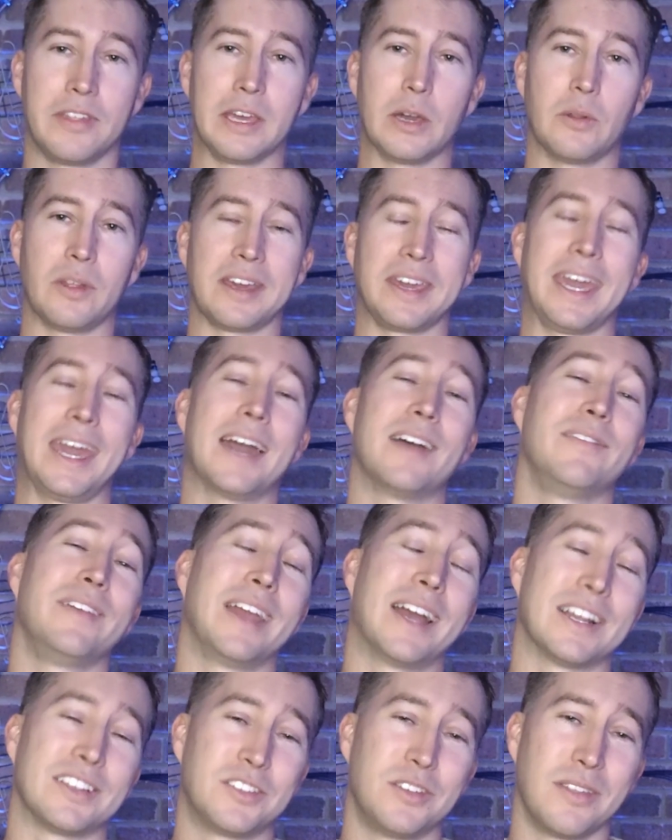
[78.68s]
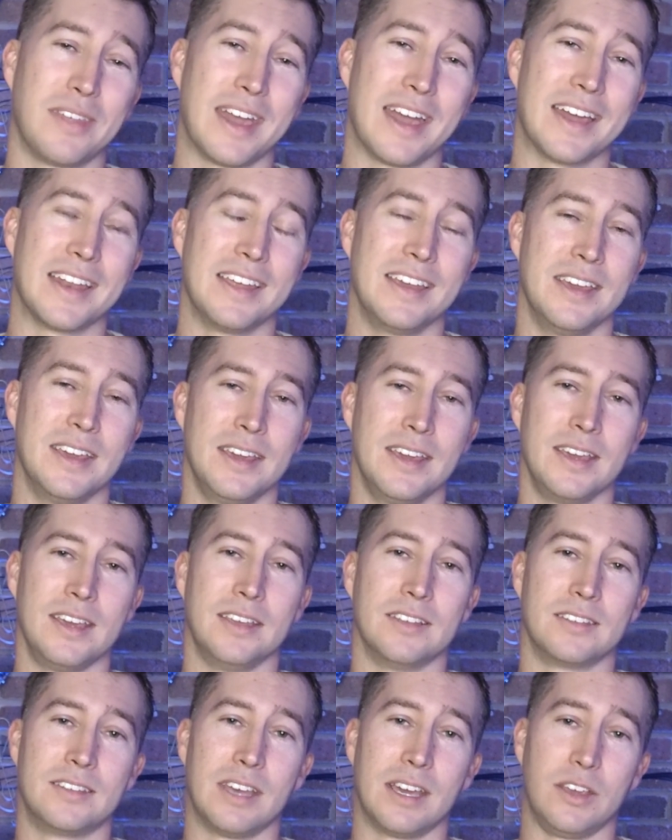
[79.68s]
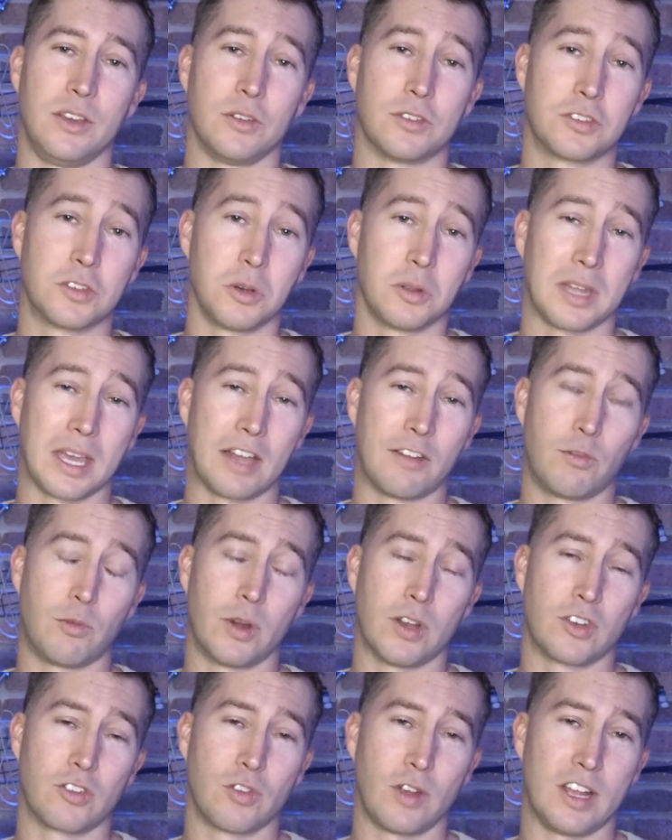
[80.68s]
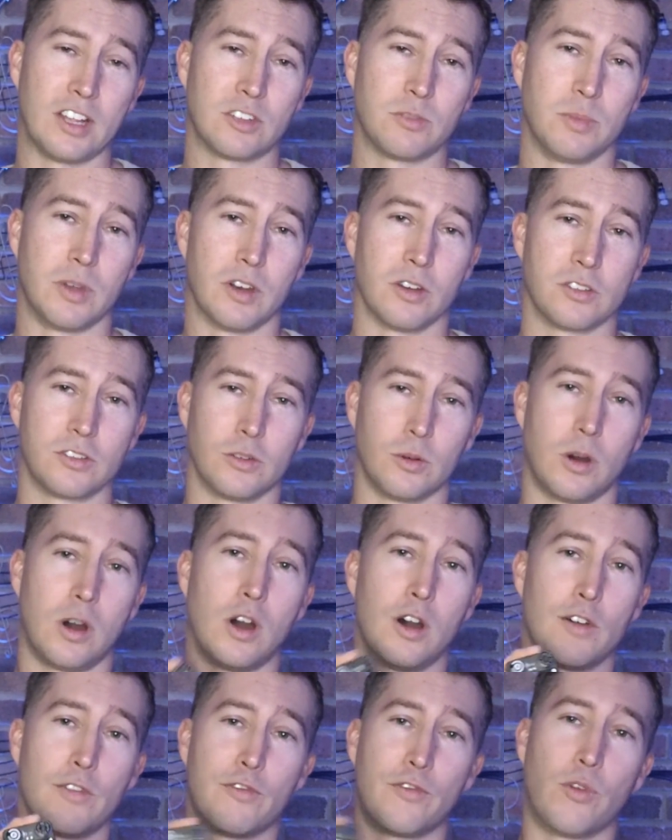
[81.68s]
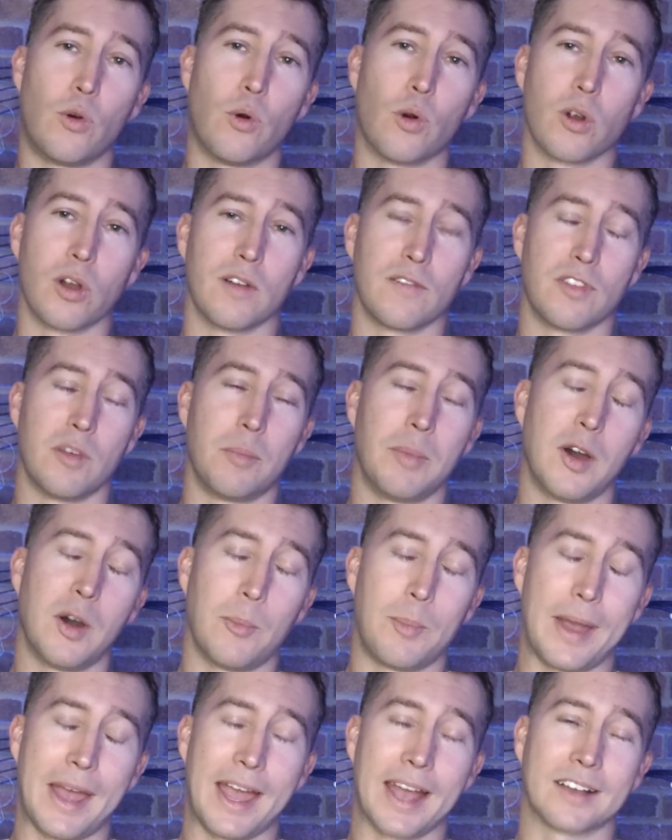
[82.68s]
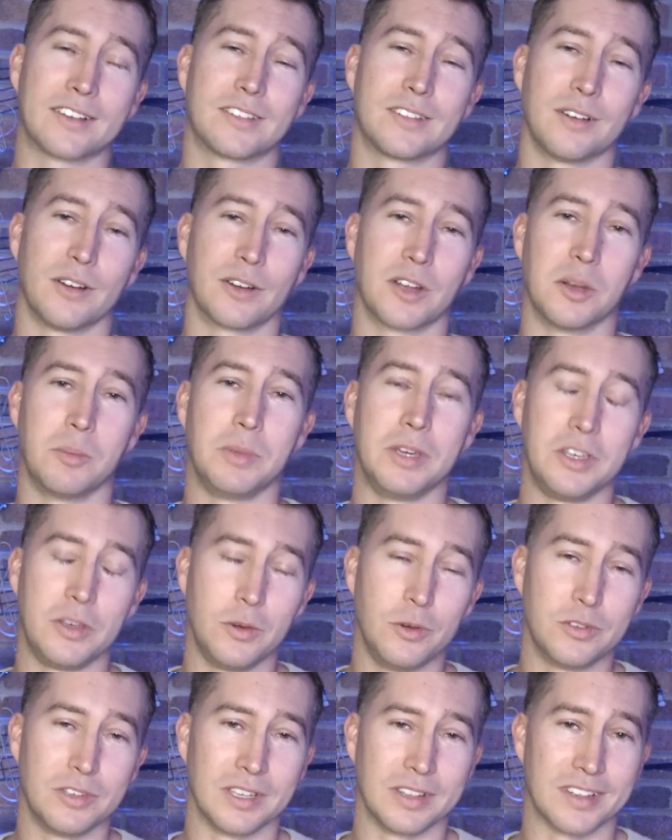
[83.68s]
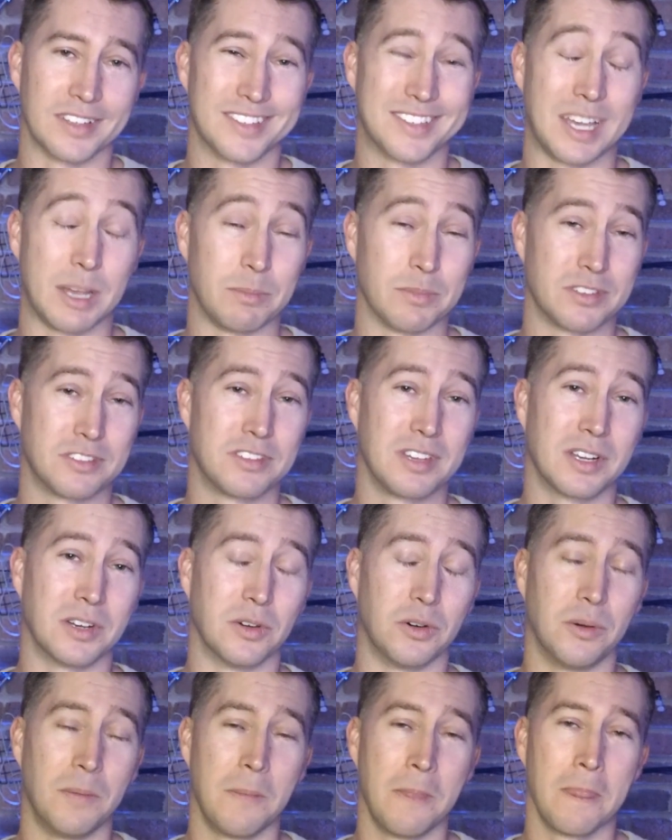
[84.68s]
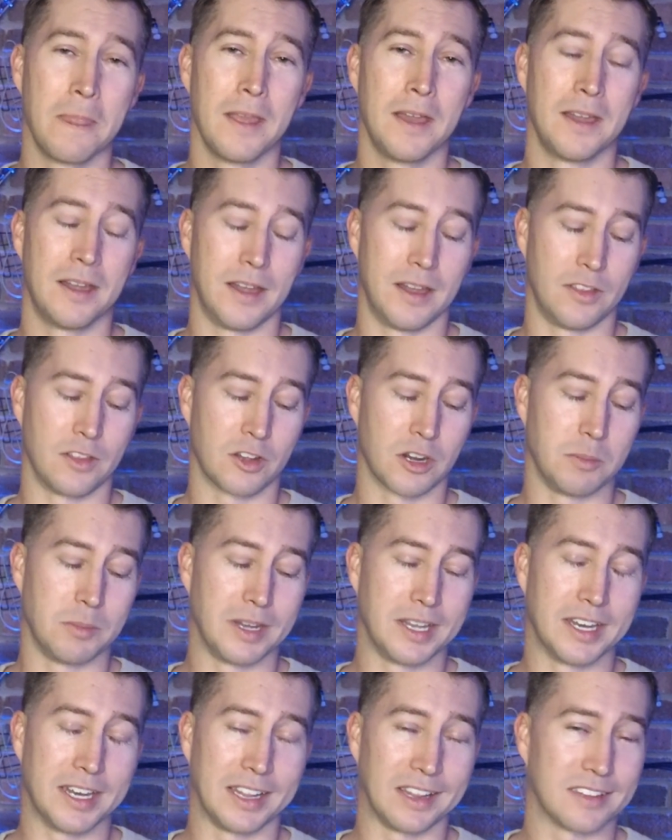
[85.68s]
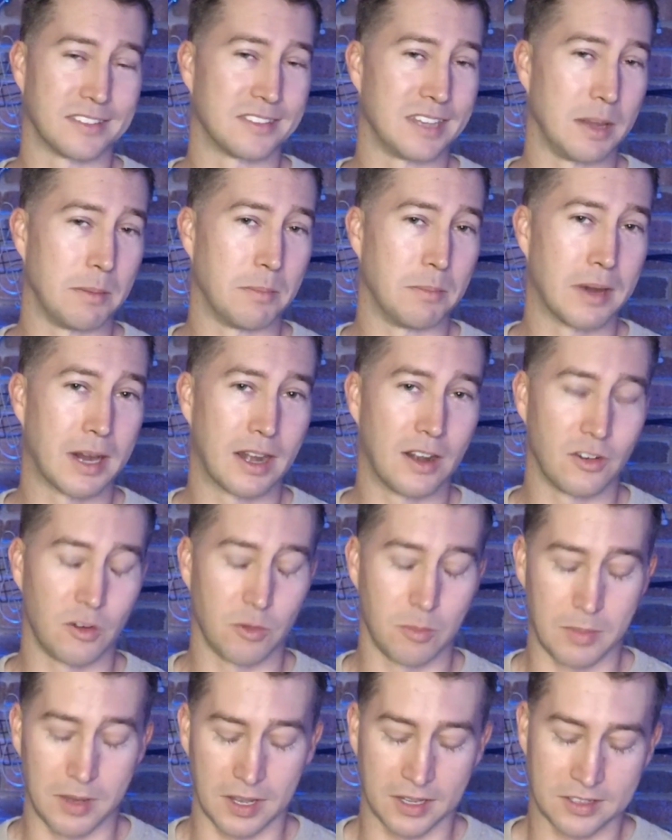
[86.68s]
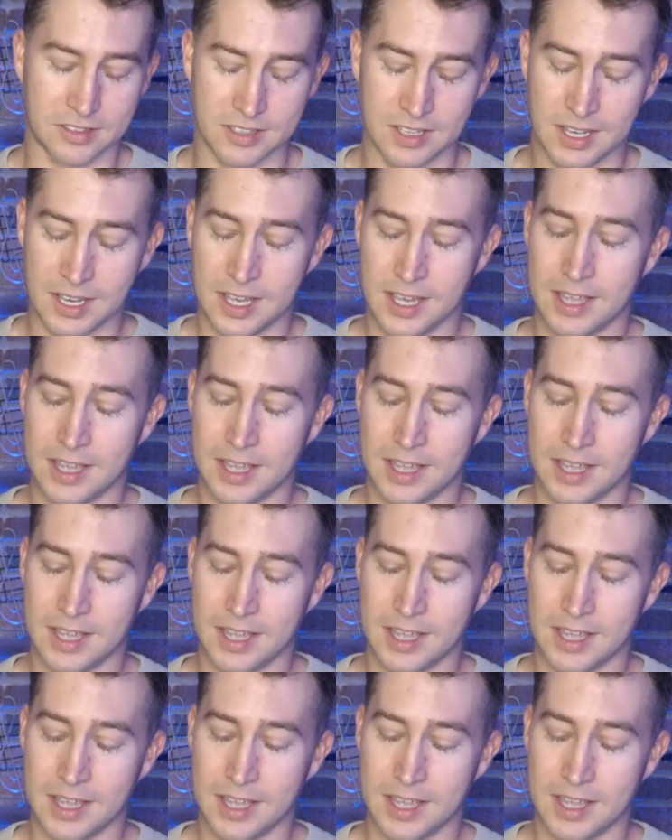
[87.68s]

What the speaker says: The only caveat to that is that you still only have 1 transmitter. So all 4 of the belt packs are going to be using the same signal. They're going to be getting the same monitor mix.